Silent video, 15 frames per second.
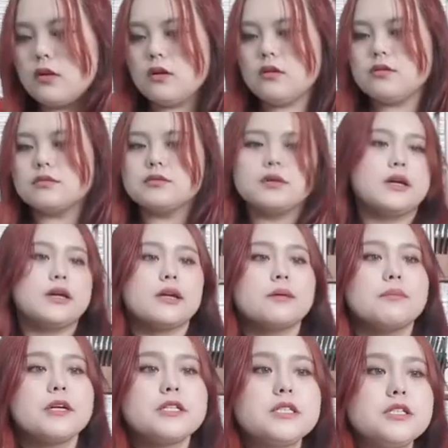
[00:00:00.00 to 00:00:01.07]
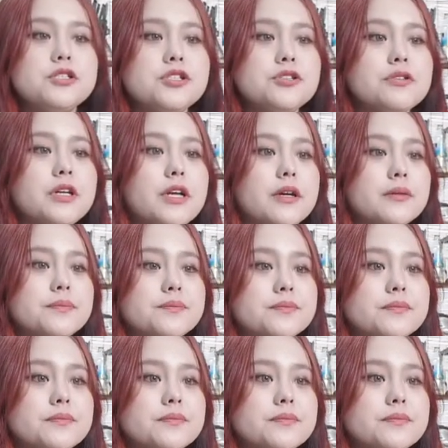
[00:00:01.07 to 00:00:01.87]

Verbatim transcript: Oh, I got my tissue here.